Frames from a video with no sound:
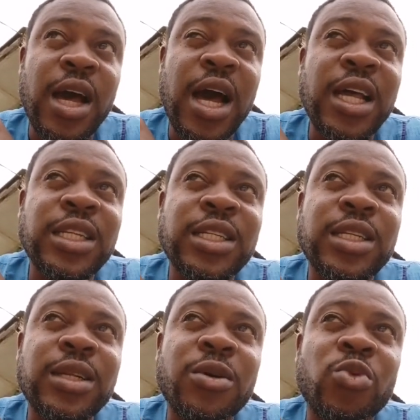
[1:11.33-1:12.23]
and
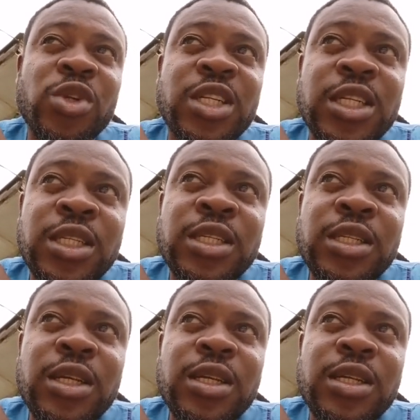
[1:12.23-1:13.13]

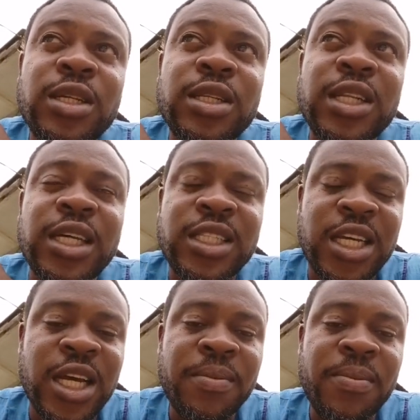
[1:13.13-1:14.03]
within that
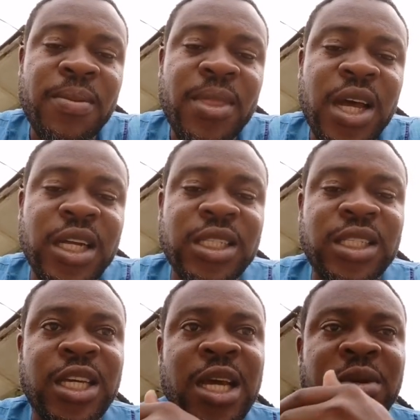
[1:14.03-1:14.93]
time and the
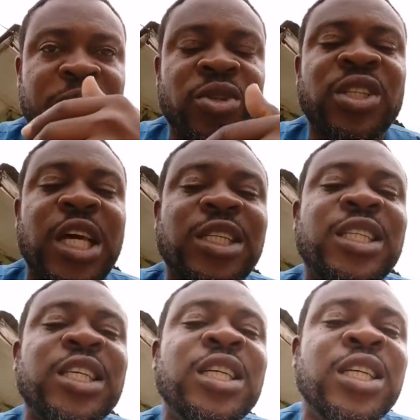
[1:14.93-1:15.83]
time the person starts
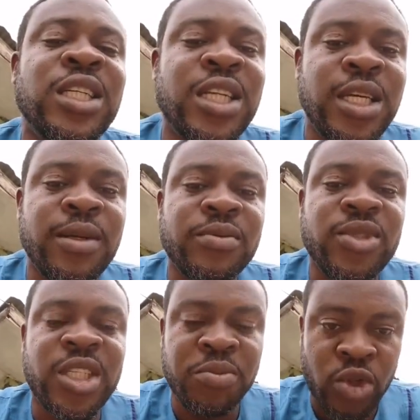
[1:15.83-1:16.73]
seeing the
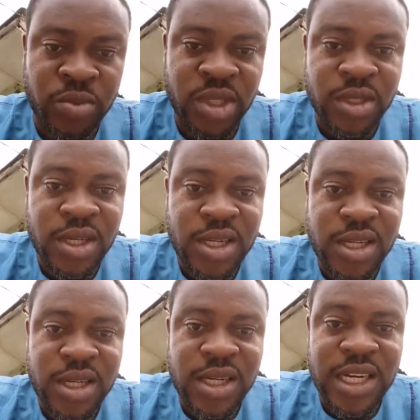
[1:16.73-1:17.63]
symptoms,
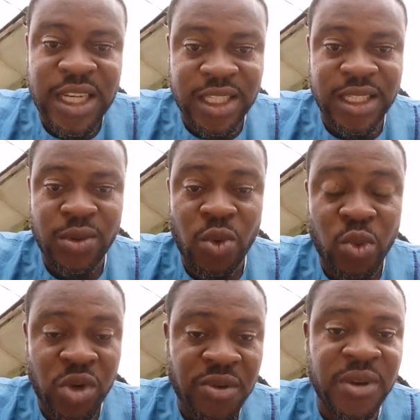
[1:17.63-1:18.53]
that's
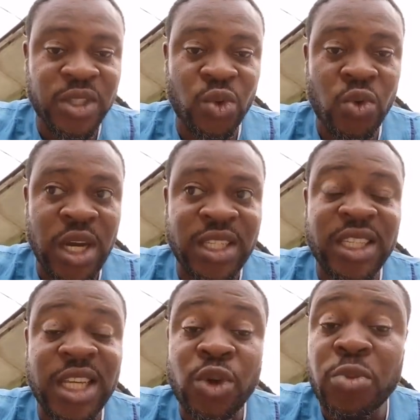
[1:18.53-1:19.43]
what we refer to as
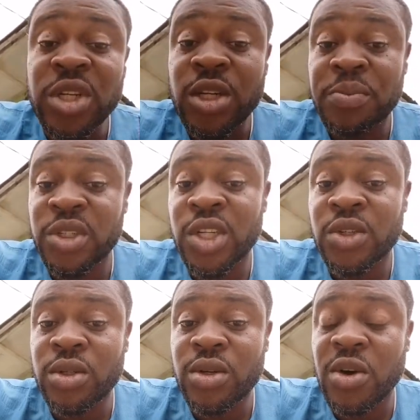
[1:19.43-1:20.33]
the incubation
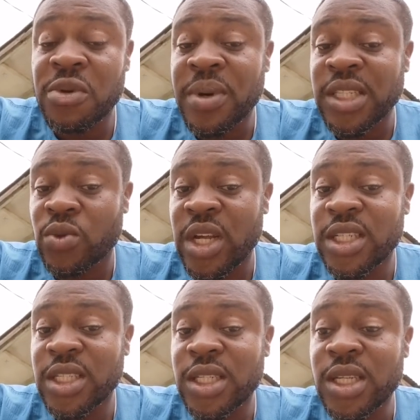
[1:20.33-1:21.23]
period of a particular
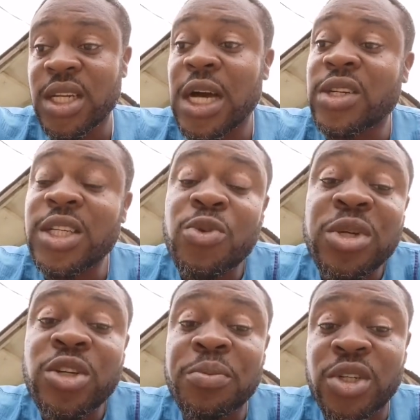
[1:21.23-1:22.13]
disease. Now, the
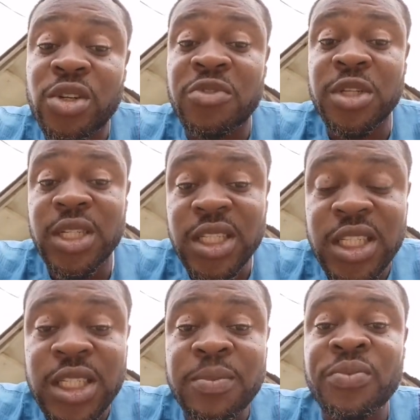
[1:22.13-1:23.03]
incubation period of a
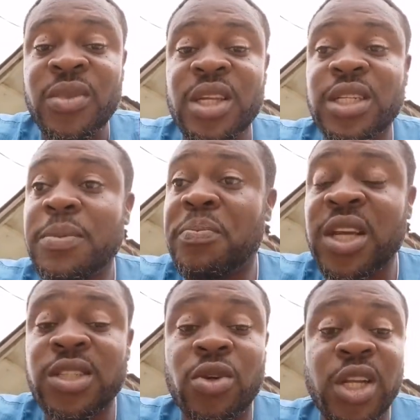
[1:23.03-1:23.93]
disease
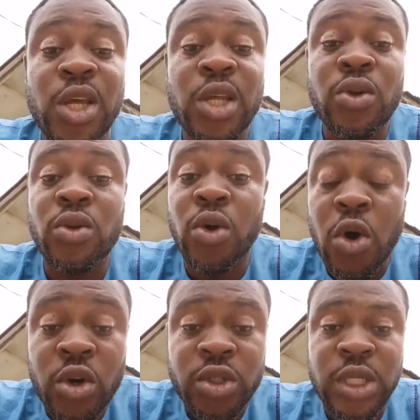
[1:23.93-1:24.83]
depends on a
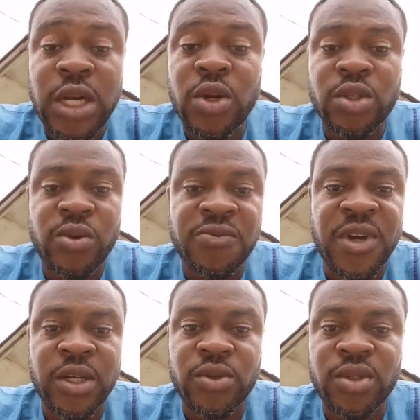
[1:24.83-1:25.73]
lot of
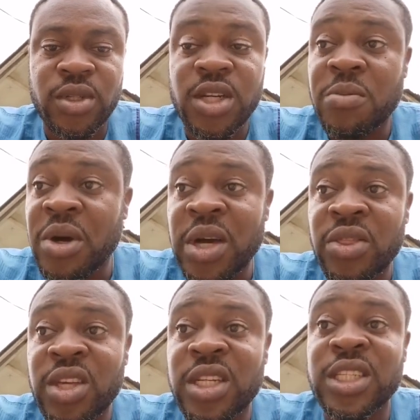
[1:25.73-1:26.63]
factors. The number
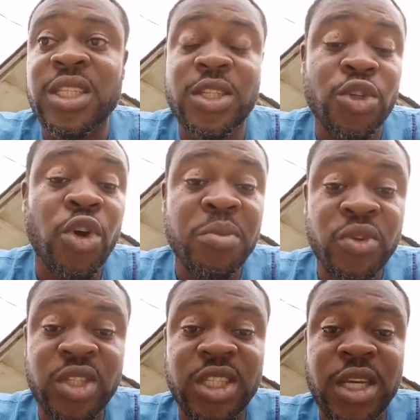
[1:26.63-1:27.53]
one thing is your
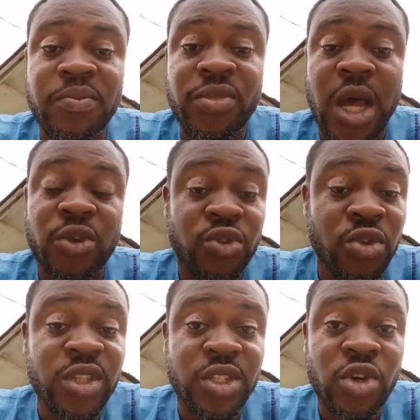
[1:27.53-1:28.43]
immune system. How
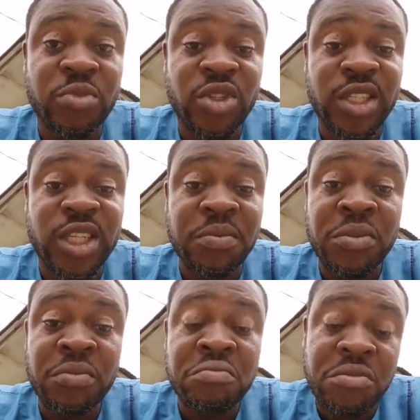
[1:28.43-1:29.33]
strong is your immune system?
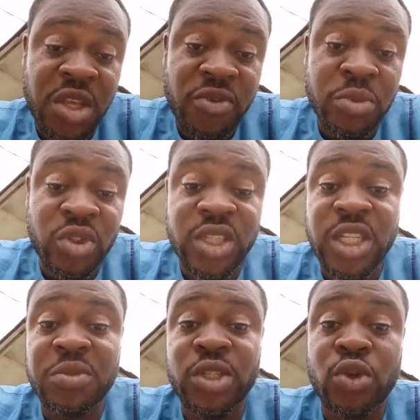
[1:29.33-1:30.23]
If your immune
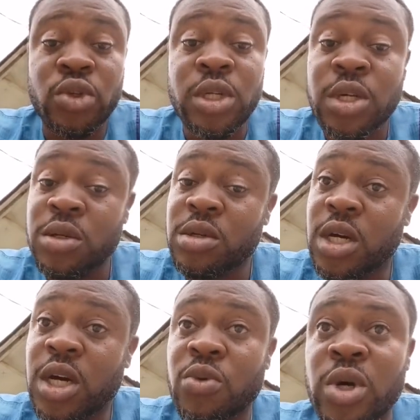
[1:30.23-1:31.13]
system is good,
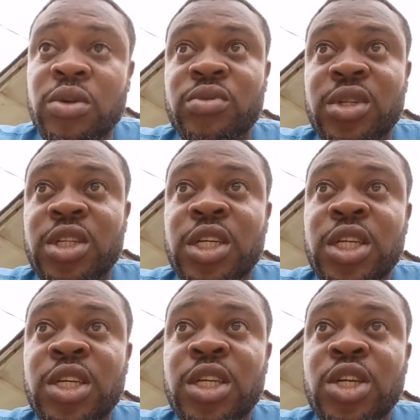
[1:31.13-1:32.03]
well,
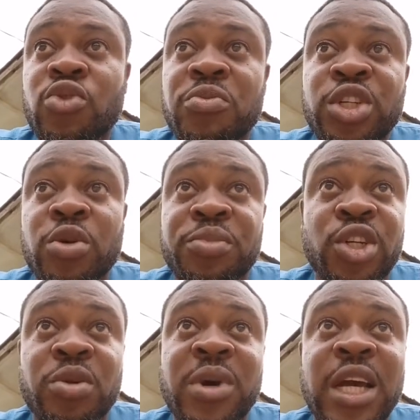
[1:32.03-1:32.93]
the incubation
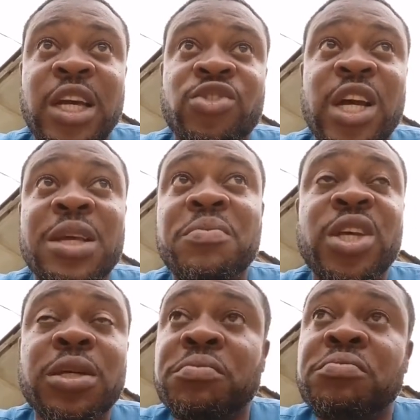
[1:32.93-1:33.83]
period might actually
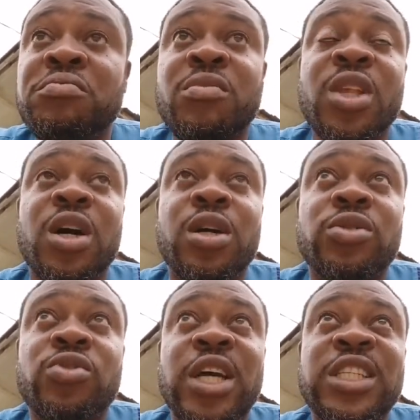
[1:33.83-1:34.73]
be,
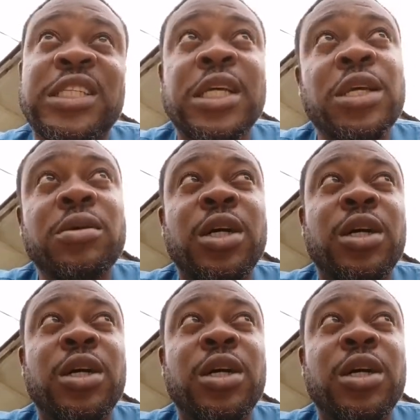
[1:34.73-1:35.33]
should I say,